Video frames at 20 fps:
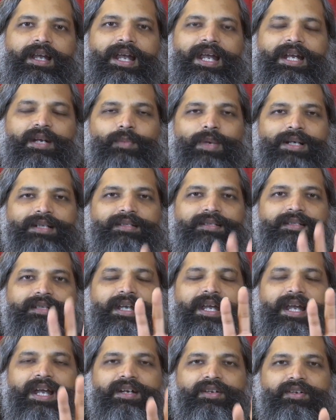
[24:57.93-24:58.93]
And once they
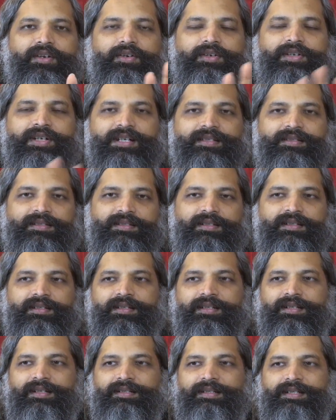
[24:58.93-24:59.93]
had your trust,
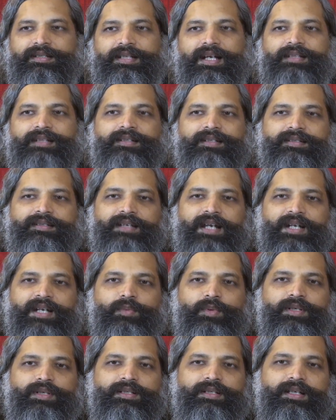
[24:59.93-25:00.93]
this other side would